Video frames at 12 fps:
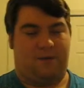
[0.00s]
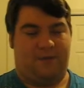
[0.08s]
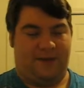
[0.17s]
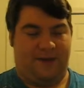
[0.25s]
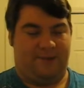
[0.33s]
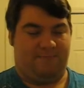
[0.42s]
don't
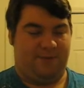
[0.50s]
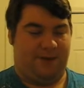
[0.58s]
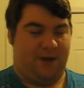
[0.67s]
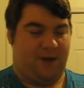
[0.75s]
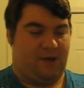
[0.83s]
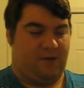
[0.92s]
think I'd be
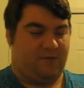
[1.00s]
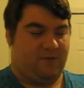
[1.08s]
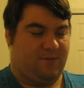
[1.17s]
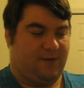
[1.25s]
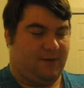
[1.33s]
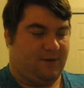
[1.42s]
cut out
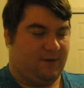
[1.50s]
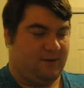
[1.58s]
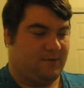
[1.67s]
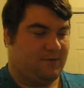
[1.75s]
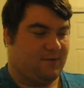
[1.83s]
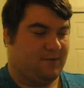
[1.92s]
to be a,
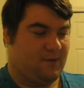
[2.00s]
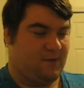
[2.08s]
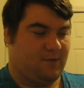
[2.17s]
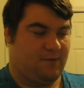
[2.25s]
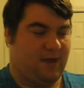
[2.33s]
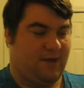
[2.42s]

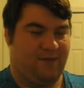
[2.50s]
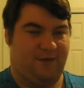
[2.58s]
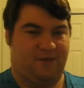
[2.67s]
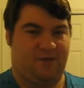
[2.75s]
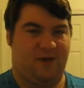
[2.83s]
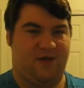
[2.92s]
um, Ali
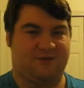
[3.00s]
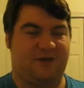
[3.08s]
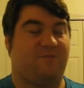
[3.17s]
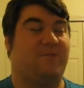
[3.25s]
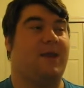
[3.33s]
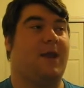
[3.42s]
Al
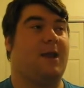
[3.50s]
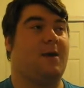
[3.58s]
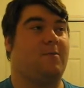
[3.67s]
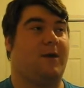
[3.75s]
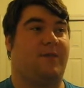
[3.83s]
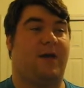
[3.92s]
Saachez, but
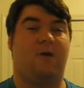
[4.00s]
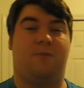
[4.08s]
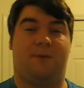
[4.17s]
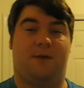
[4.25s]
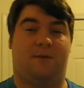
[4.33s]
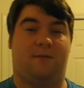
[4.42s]
anyway, that
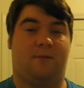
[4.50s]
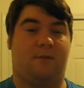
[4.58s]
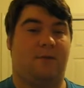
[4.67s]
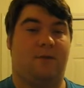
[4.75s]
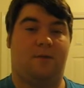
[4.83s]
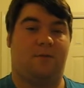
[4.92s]
would be
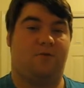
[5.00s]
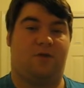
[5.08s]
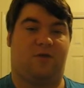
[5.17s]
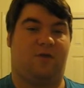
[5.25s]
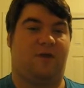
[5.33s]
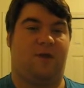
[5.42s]

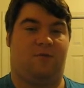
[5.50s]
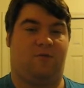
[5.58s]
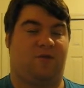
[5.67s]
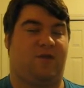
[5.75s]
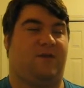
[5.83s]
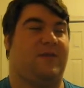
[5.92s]
just
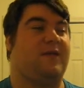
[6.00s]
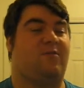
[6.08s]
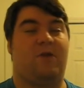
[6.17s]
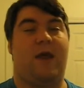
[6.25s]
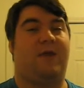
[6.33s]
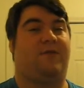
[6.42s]
interesting. That's
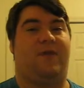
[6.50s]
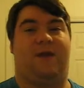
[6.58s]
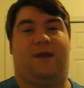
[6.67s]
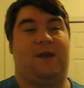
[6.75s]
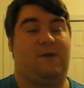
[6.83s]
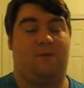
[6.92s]
what I
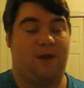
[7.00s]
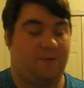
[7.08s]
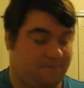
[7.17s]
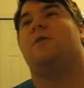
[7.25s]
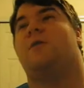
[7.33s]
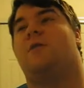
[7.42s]
think, anyway.
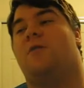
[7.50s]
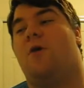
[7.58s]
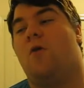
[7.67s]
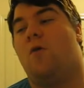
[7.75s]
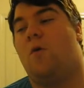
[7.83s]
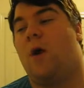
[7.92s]

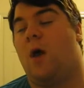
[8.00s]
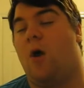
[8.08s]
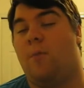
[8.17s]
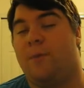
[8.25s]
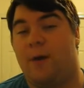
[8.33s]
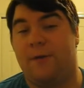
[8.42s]
So, I
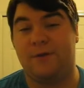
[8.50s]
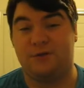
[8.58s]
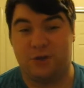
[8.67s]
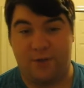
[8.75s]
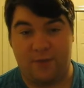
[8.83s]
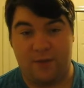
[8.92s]
hope y'all
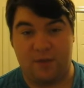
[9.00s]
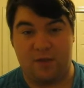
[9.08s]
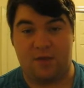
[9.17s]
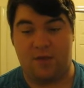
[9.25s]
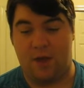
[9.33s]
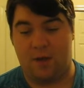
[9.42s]
enjoyed
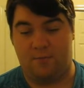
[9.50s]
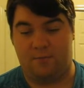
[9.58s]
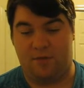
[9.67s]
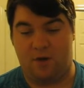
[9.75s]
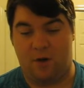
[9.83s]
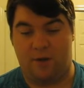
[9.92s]
this. I'm
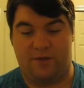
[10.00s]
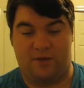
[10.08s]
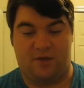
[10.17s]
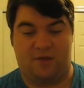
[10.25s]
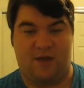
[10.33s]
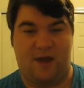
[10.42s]
sorry
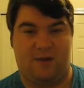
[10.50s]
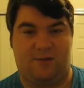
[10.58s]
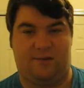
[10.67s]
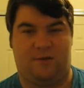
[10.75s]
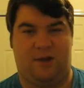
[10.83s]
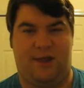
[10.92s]
this is kind of
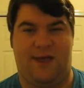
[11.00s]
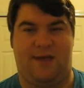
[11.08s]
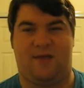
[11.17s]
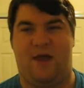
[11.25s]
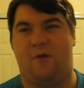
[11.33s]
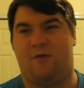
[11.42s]
a little
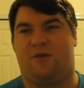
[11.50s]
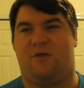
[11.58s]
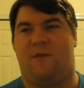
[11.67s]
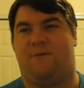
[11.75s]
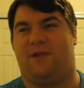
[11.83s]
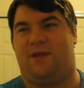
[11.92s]
late. I always do
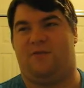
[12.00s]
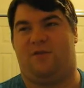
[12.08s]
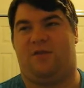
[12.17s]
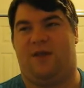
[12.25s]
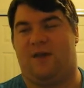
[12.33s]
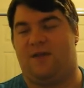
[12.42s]
my
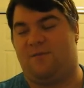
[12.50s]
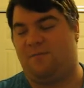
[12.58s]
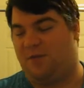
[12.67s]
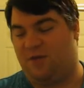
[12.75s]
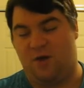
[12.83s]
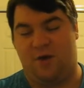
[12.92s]
videos late.
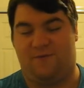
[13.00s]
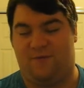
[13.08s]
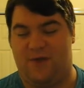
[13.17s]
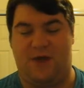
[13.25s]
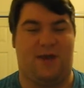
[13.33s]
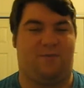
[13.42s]
I'm sorry for
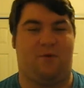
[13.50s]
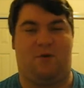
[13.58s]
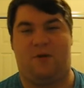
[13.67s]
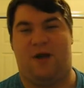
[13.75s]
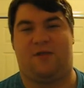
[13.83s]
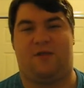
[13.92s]
that. I
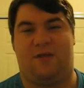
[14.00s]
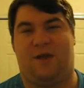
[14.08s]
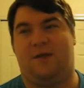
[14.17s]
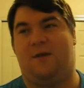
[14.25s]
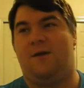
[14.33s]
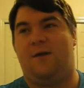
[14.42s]
procrastinate.